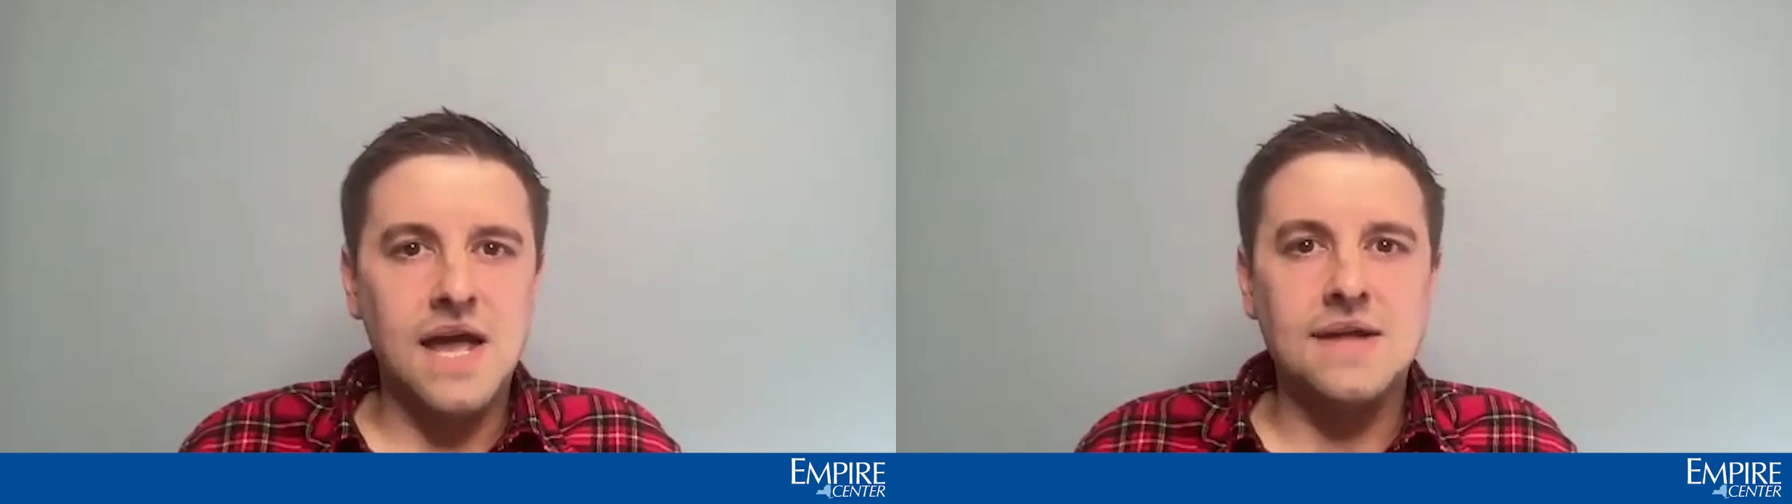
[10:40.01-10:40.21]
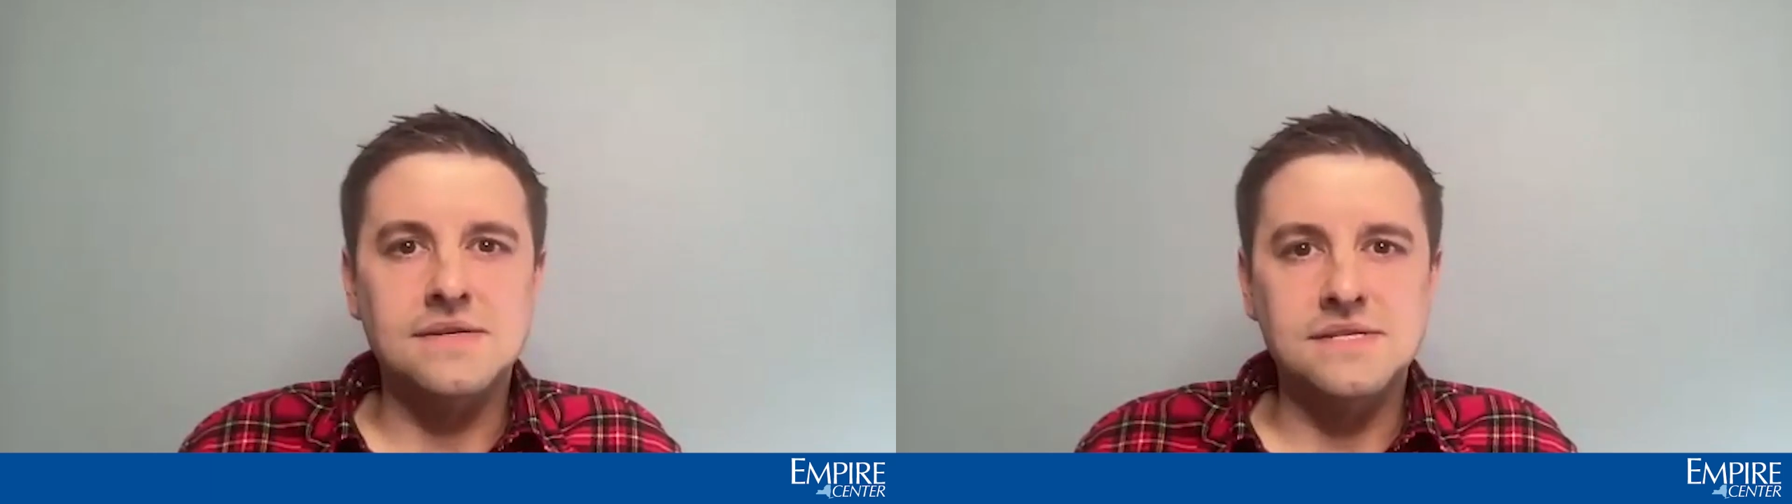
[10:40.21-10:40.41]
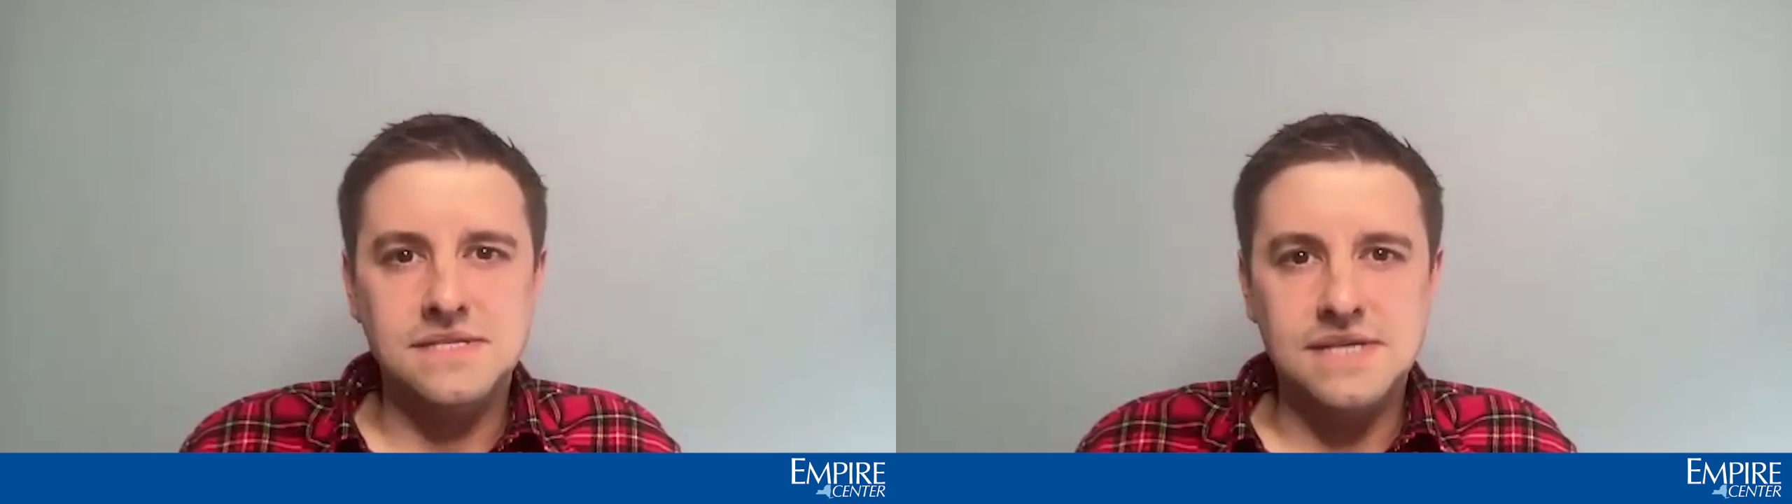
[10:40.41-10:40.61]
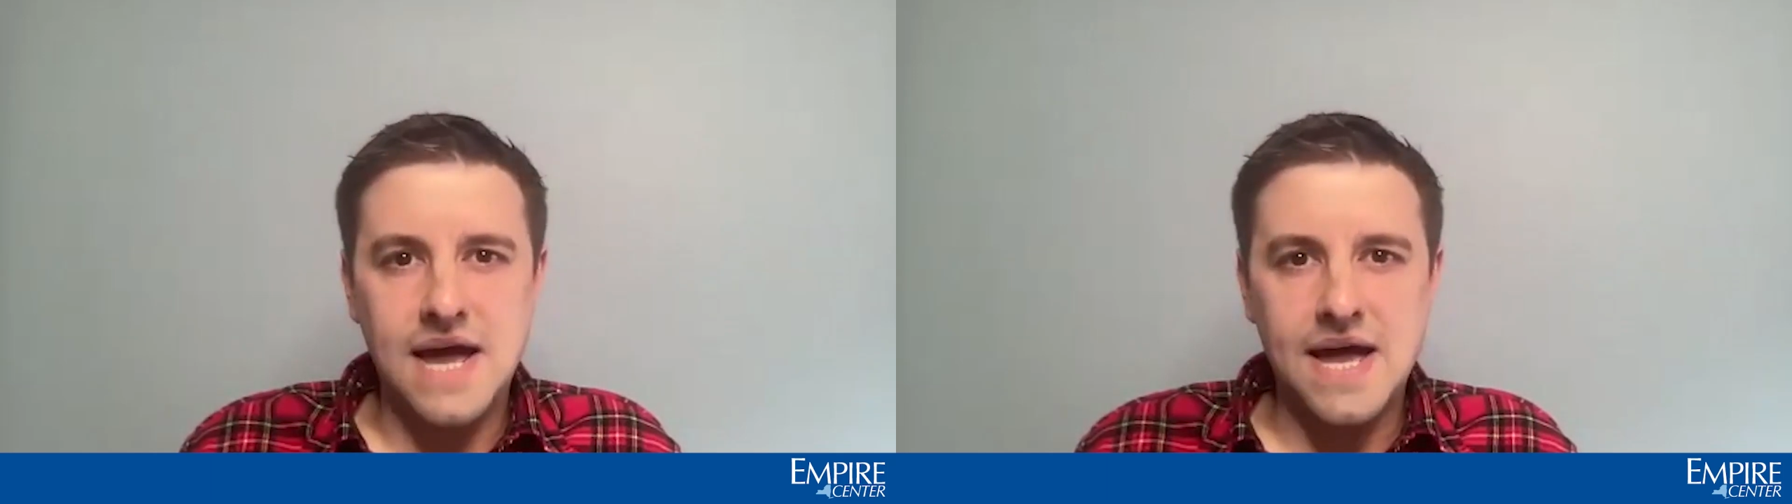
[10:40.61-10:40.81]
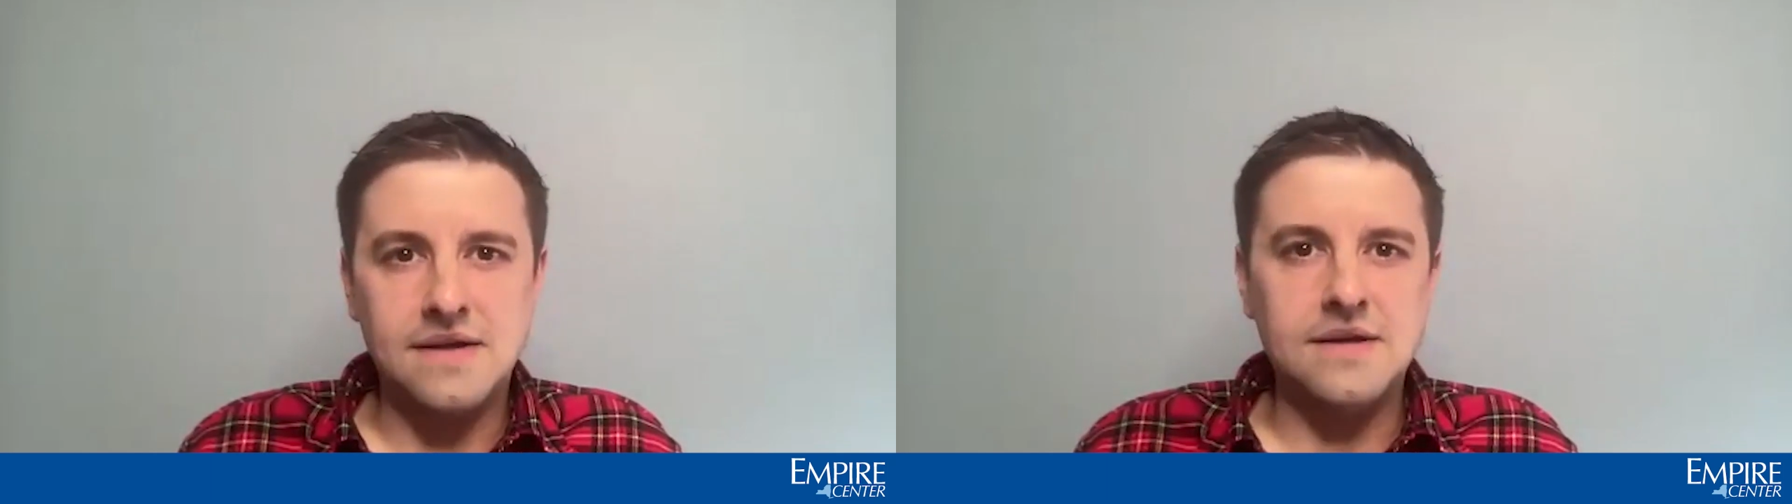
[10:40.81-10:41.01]
and
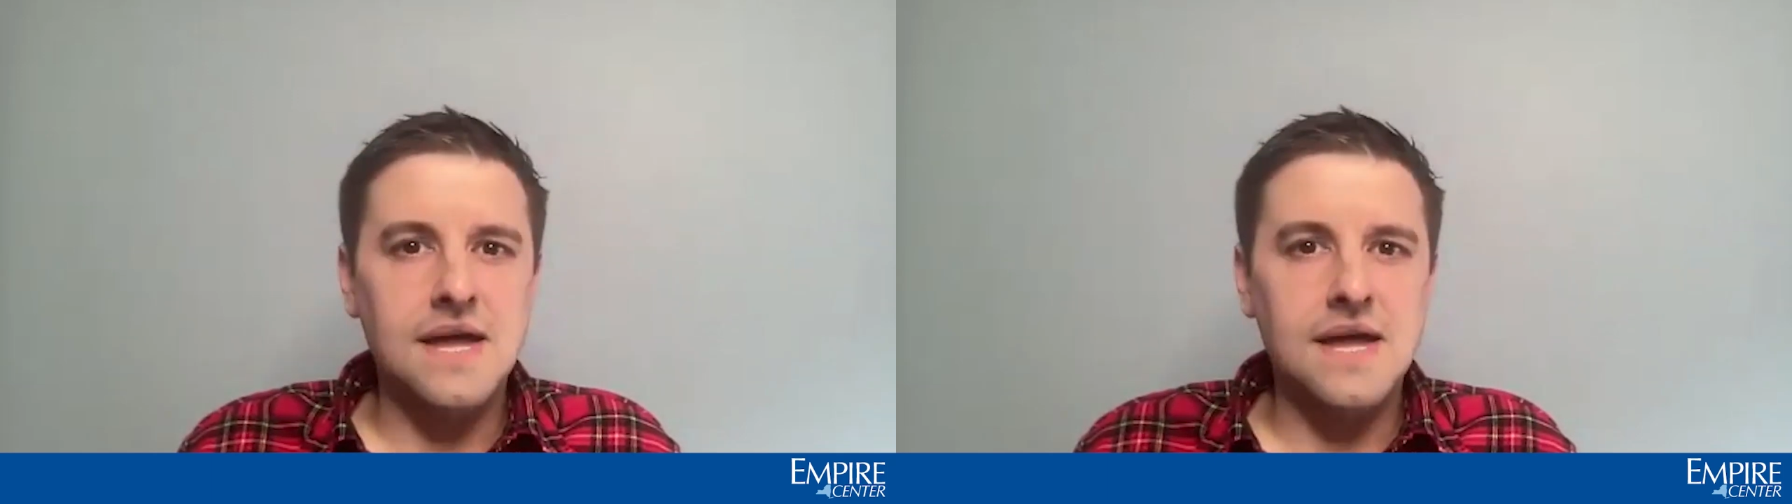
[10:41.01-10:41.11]
debt